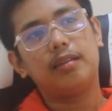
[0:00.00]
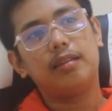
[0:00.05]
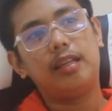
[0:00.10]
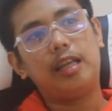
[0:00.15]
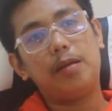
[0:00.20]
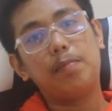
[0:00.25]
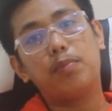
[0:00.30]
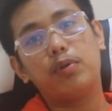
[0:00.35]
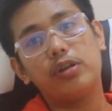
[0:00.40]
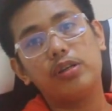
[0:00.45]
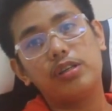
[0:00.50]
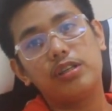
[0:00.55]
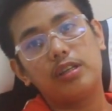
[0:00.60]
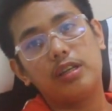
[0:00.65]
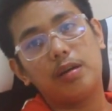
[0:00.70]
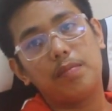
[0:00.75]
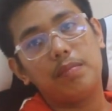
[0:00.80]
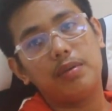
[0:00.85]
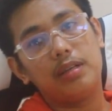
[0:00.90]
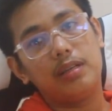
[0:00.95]
neighbors
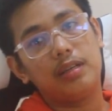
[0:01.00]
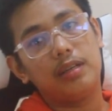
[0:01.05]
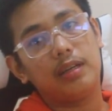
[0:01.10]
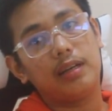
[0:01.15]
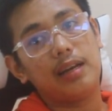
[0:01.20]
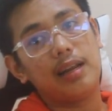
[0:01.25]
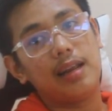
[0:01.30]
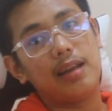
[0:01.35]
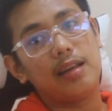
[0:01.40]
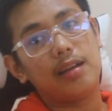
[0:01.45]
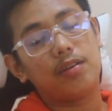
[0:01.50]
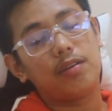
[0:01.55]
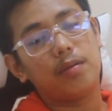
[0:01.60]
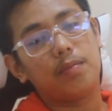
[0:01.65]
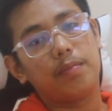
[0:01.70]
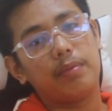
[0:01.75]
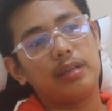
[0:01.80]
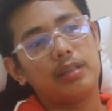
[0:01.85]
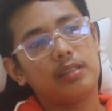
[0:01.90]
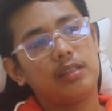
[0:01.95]
namin na naglalaro
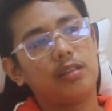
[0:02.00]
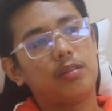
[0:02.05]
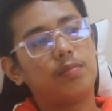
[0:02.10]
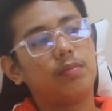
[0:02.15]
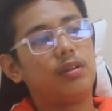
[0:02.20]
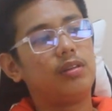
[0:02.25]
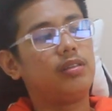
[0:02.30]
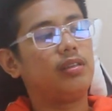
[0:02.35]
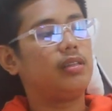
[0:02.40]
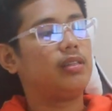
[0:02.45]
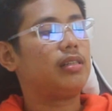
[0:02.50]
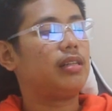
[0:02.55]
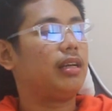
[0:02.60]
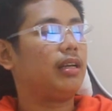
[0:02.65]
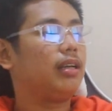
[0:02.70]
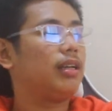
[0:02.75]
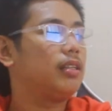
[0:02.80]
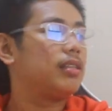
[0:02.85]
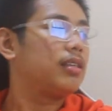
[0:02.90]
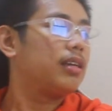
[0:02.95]
ng basketball since
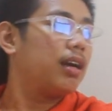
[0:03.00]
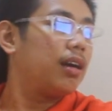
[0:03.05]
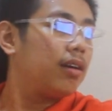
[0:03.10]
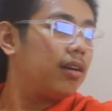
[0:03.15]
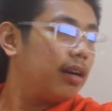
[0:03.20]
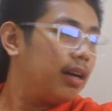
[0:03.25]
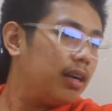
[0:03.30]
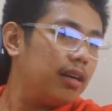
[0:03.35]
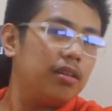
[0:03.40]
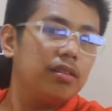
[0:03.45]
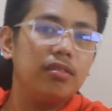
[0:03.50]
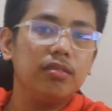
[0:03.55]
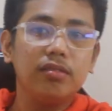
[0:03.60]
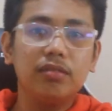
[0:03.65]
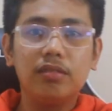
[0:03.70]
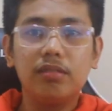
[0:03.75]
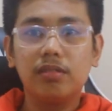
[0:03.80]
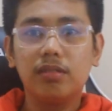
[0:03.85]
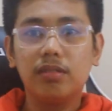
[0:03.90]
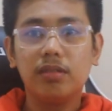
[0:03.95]
like it's
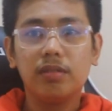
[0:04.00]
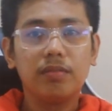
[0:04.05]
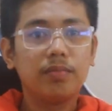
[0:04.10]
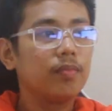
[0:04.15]
around